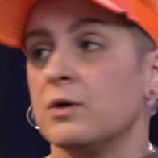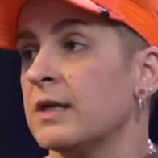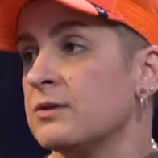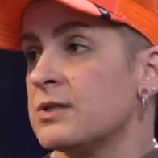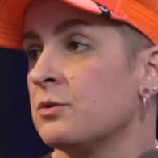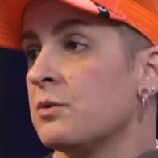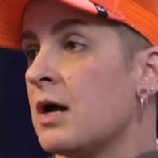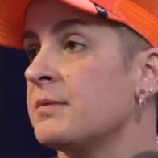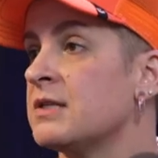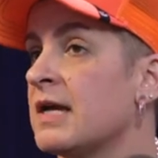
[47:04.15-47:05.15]
Kelsey or
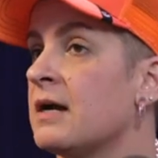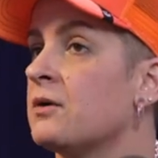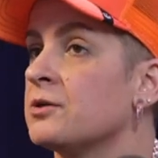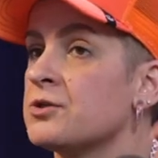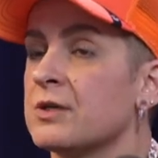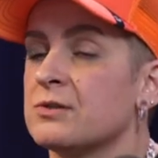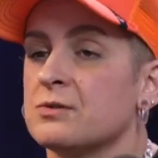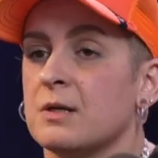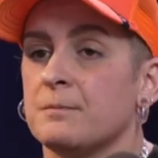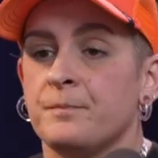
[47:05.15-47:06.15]
Rob in town or Trix or
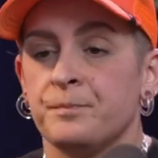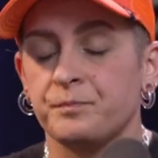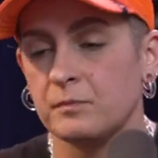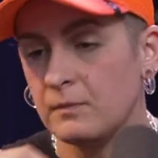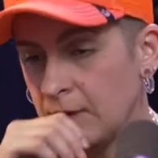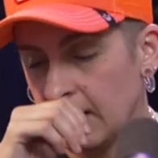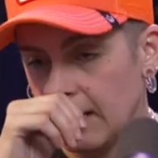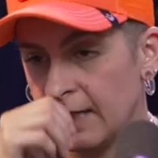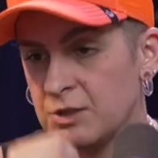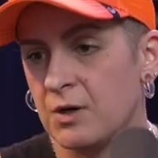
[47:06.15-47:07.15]
something.
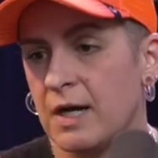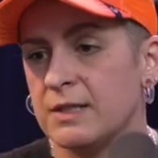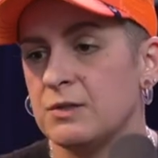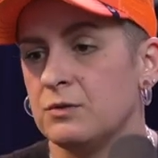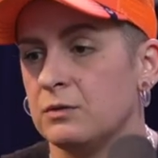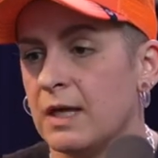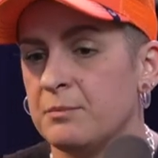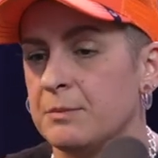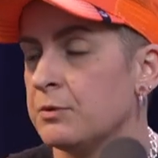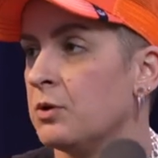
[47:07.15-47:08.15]
And I try to let
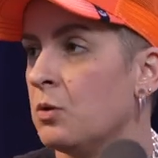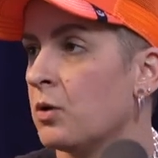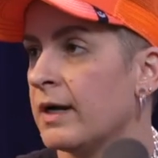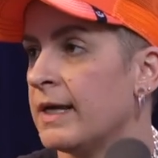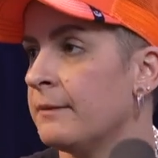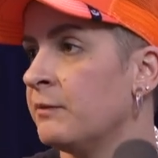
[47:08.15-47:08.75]
people know where I am.